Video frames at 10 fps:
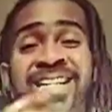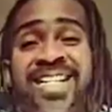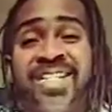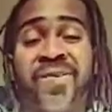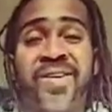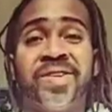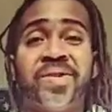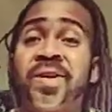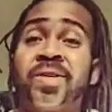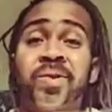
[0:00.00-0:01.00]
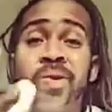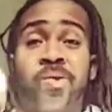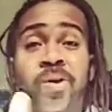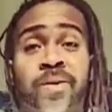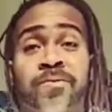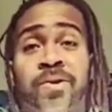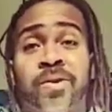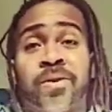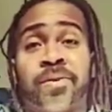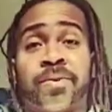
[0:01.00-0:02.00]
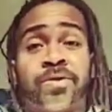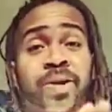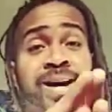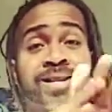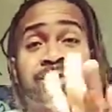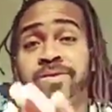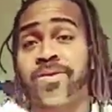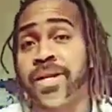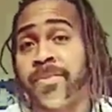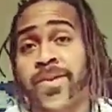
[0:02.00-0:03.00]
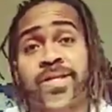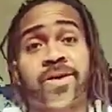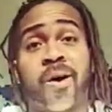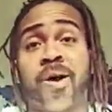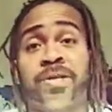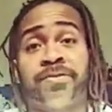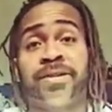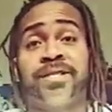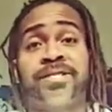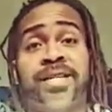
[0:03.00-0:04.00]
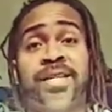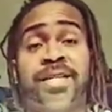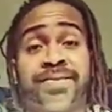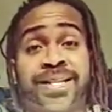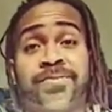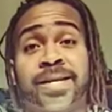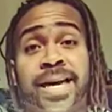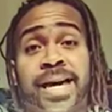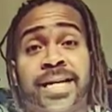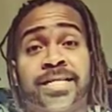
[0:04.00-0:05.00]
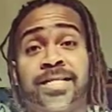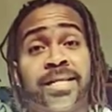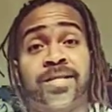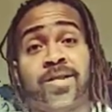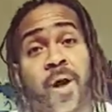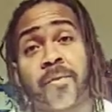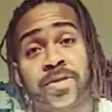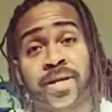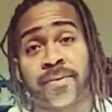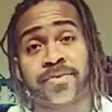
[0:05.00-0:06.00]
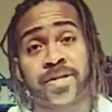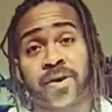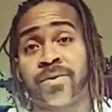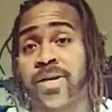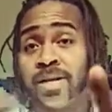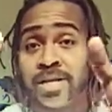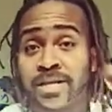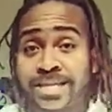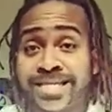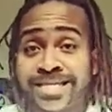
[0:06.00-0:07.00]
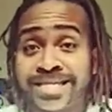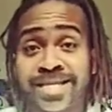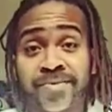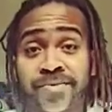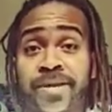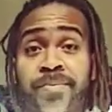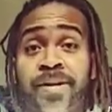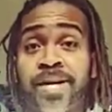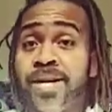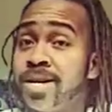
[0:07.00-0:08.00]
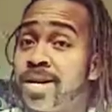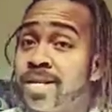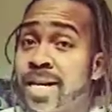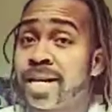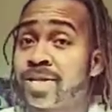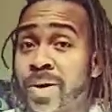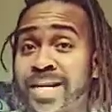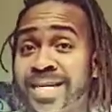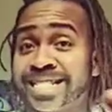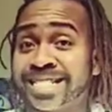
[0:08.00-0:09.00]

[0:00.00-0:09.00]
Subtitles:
So we're gonna do another little quick review, and we're gonna try to get as much as all these videos in as fast as we can because the season's almost up. So we're gonna be there shortly.